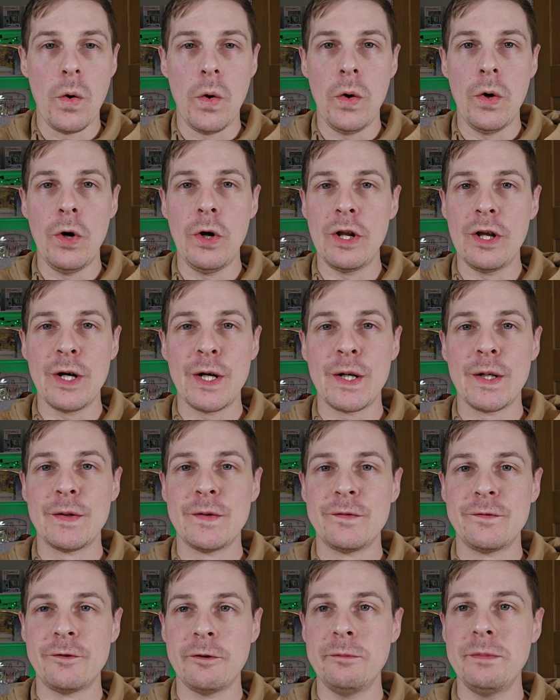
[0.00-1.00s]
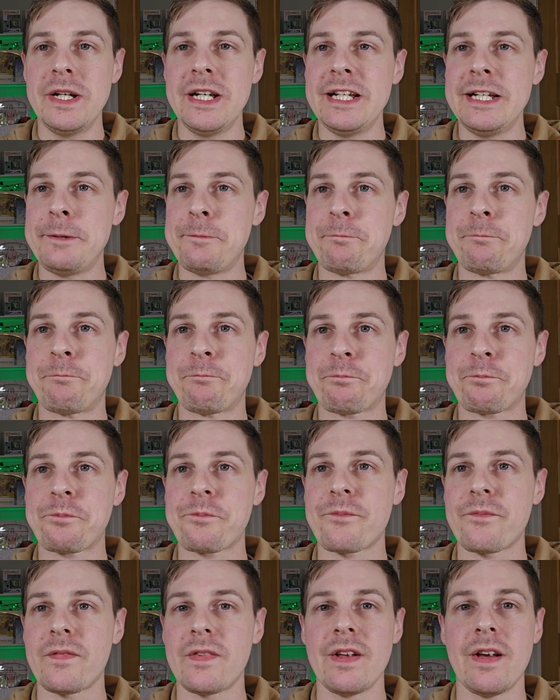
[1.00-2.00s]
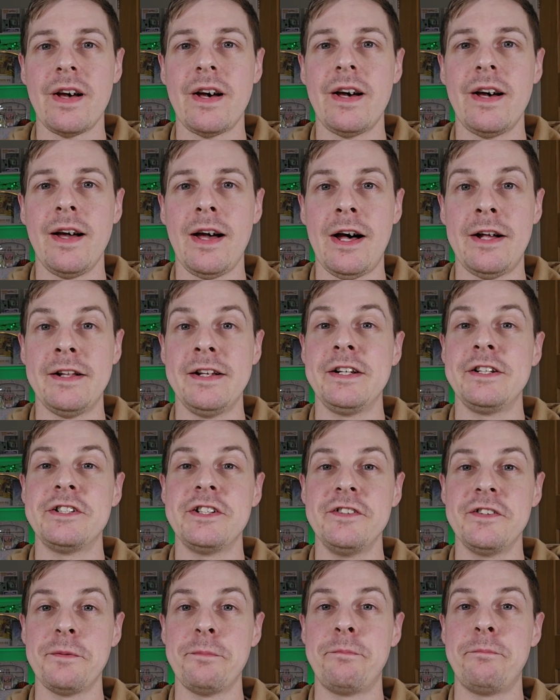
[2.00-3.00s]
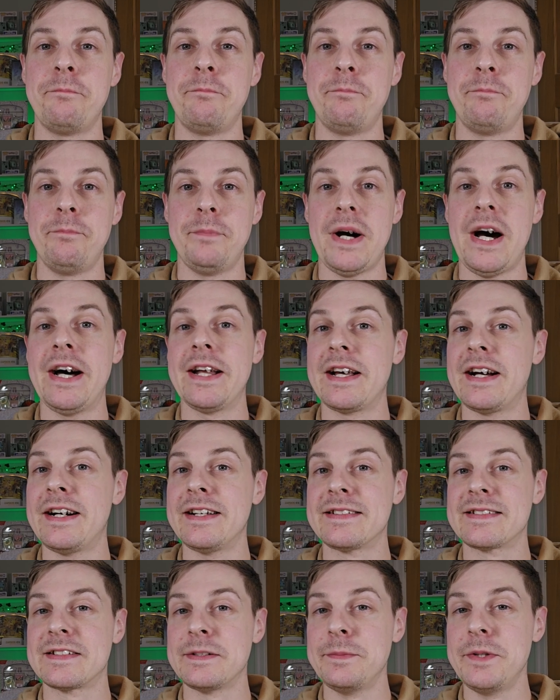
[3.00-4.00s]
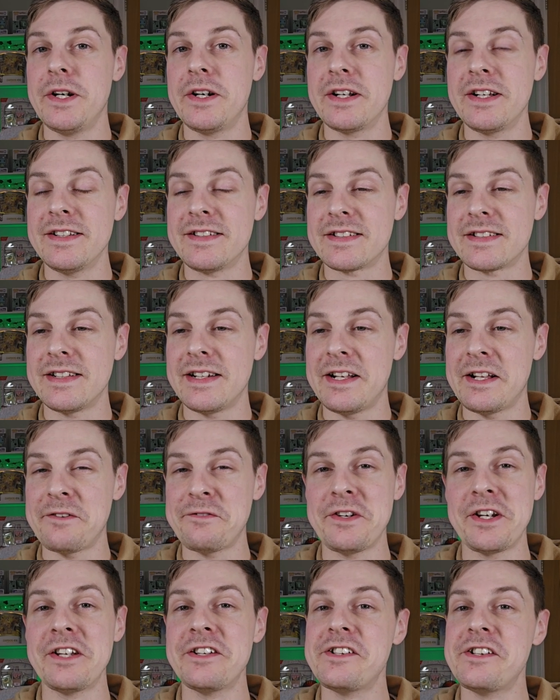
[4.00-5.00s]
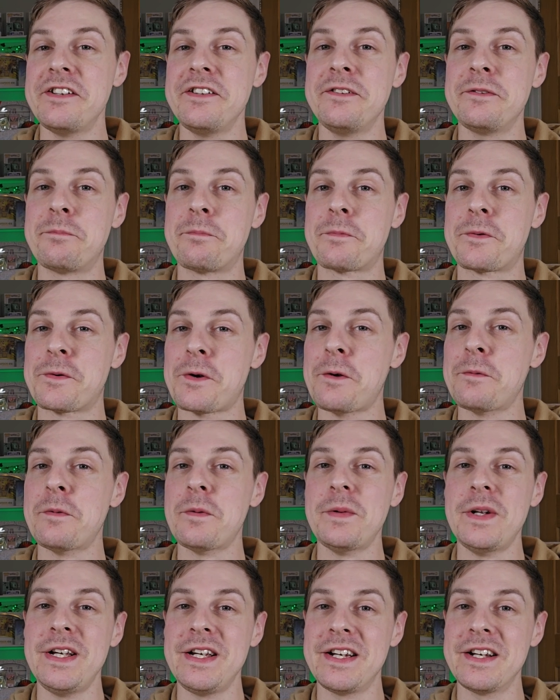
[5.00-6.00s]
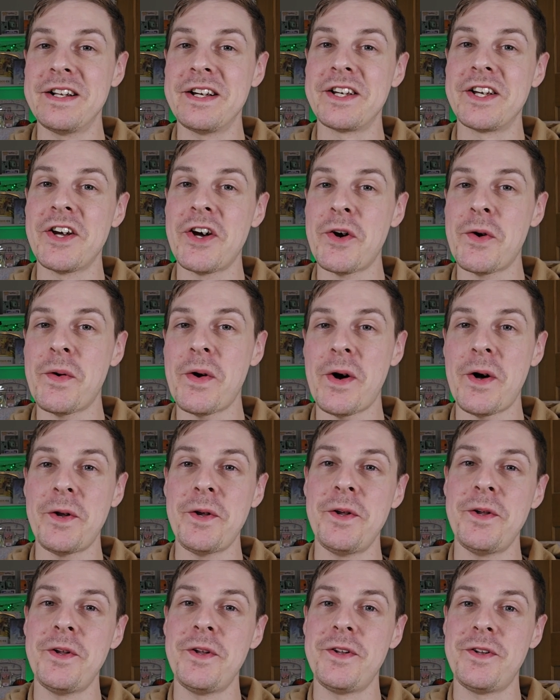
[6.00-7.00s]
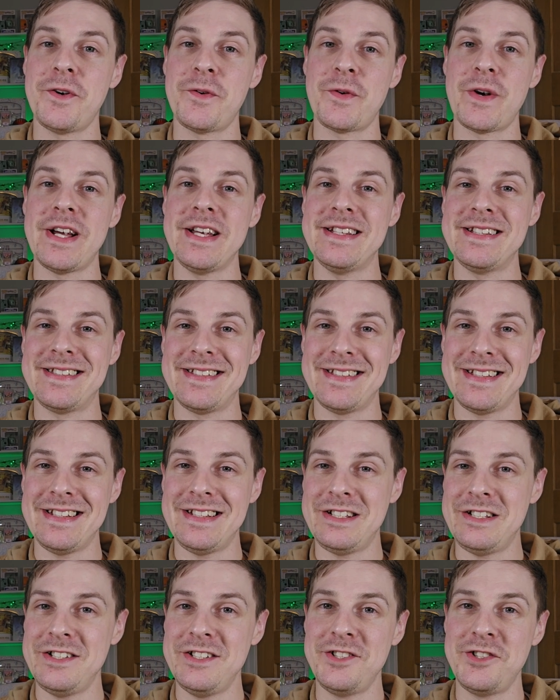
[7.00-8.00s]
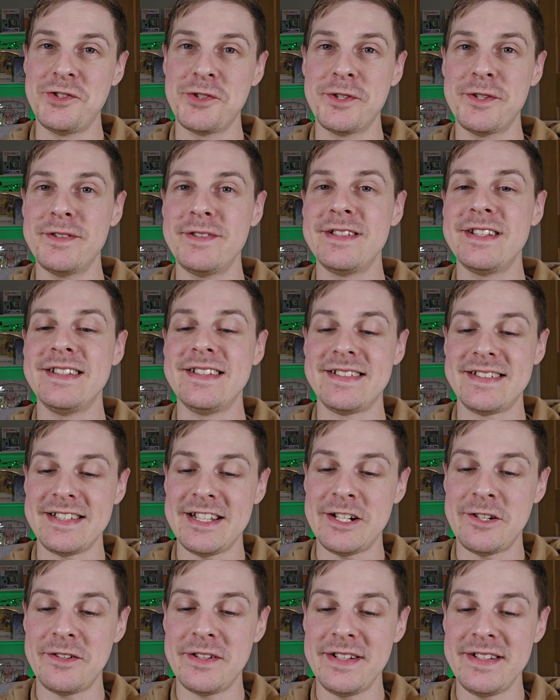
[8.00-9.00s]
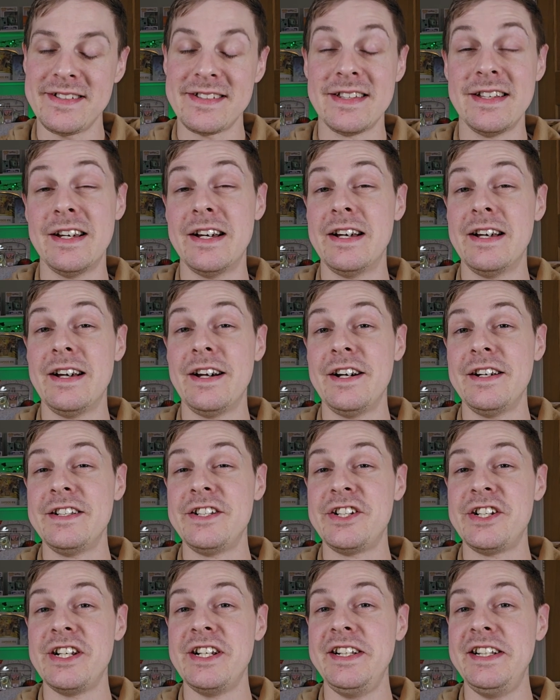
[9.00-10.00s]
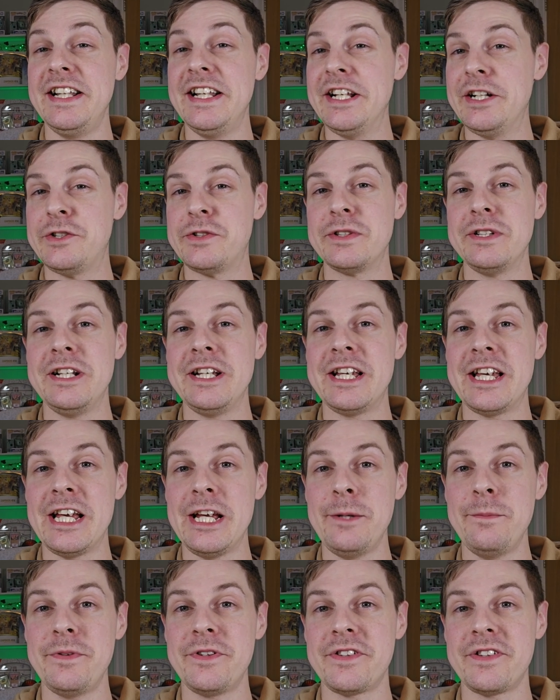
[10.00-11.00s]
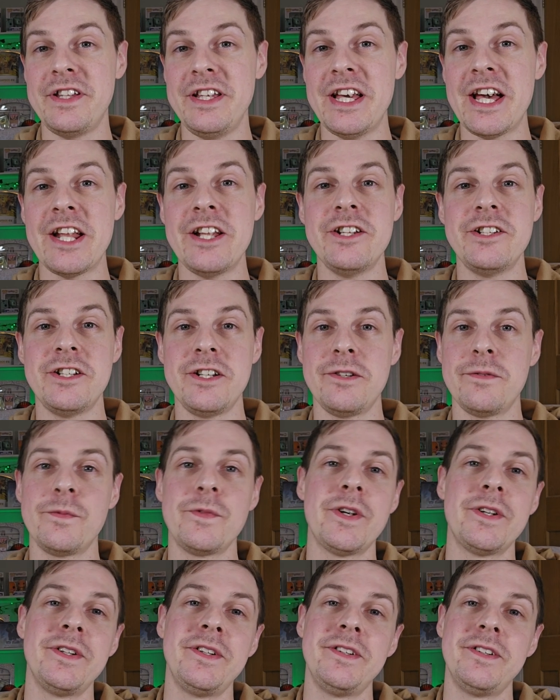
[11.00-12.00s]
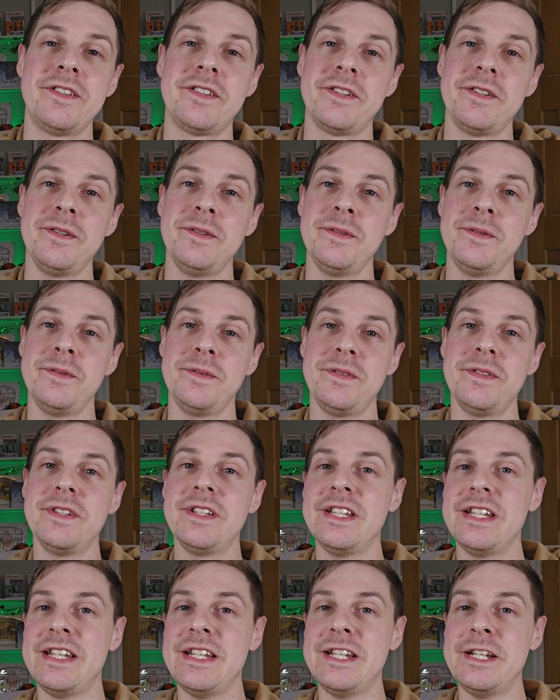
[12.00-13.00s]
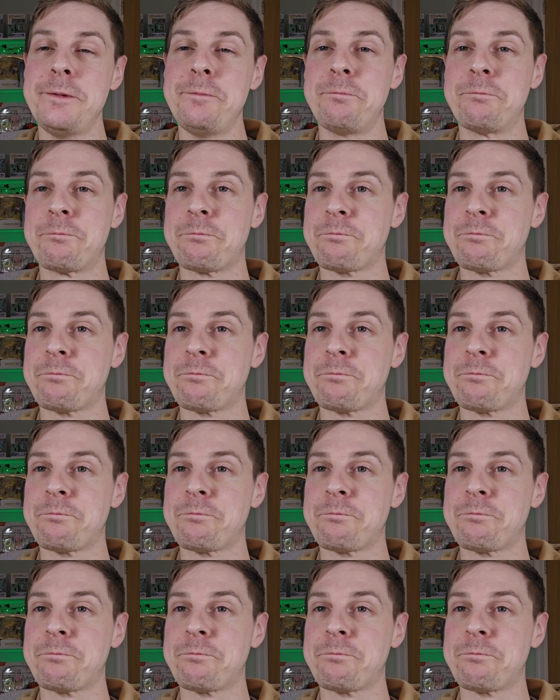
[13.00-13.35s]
Orla, for me, I think she's a badass, to be honest, and I think she's probably gonna go underrated during this series. She literally keeps the engine running to the